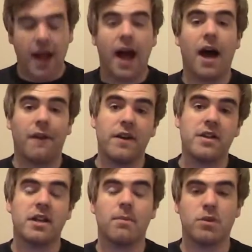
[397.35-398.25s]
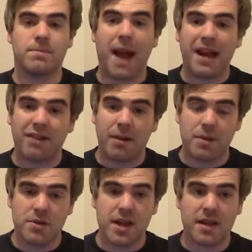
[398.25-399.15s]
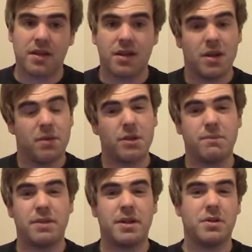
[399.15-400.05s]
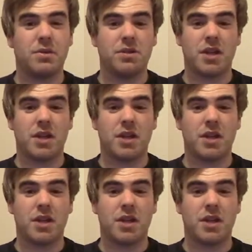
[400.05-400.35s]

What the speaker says: The first up was background music, which is pretty cool.